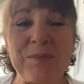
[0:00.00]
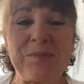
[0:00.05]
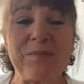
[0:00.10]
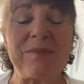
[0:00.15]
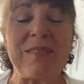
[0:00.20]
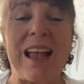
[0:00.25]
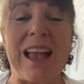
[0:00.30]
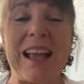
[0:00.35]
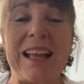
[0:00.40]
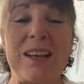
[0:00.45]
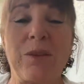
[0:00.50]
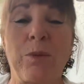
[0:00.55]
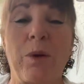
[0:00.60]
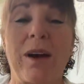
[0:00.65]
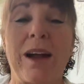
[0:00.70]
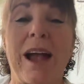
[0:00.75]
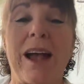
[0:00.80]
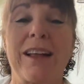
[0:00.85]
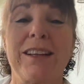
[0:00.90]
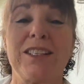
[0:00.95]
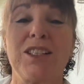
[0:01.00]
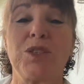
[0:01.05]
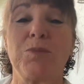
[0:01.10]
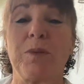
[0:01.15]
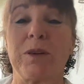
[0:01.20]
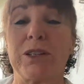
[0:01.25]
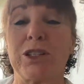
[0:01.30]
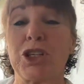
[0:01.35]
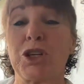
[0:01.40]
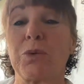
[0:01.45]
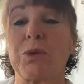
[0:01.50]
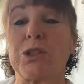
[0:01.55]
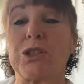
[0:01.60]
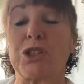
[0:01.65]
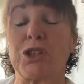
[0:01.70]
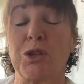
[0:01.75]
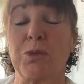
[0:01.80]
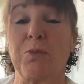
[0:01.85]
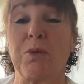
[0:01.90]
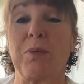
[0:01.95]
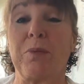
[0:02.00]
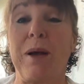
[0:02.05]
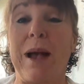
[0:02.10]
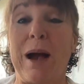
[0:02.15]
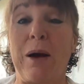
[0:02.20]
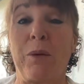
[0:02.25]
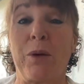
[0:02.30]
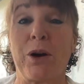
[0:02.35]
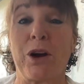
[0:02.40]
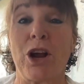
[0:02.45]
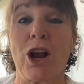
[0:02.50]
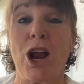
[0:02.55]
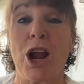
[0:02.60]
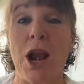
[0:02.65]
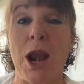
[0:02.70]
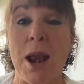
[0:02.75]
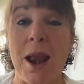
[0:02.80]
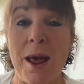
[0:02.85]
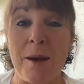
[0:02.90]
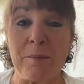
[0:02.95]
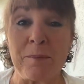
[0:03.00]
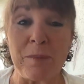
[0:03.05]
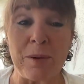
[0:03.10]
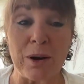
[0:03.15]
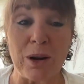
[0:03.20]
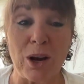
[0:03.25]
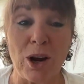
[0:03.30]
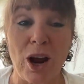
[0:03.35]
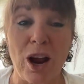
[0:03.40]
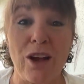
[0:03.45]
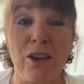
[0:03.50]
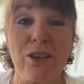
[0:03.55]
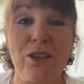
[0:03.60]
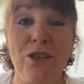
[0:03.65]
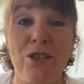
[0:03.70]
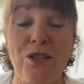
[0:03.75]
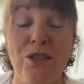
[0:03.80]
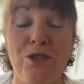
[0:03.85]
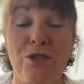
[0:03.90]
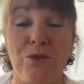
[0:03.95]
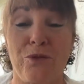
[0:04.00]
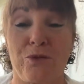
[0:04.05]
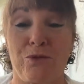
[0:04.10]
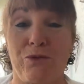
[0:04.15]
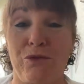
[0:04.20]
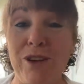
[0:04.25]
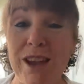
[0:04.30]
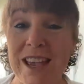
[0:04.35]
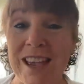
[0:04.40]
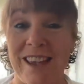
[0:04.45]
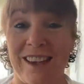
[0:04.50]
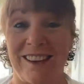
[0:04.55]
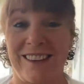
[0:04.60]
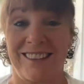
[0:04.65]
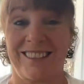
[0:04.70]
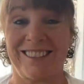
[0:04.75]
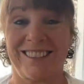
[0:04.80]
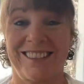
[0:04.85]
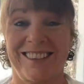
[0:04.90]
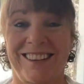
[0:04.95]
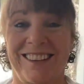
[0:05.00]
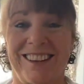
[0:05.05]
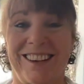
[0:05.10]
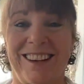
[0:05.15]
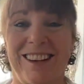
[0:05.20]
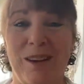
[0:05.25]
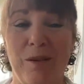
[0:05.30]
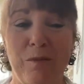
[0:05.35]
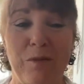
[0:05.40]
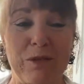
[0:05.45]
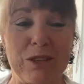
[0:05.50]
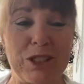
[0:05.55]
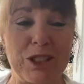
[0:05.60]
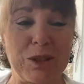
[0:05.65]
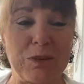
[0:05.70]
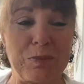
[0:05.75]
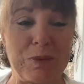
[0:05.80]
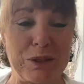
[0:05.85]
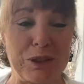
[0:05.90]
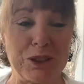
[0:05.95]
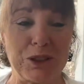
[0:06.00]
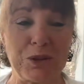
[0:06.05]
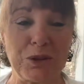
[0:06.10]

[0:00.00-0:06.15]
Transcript: and we're at spiritual superpower number 3. Spiritual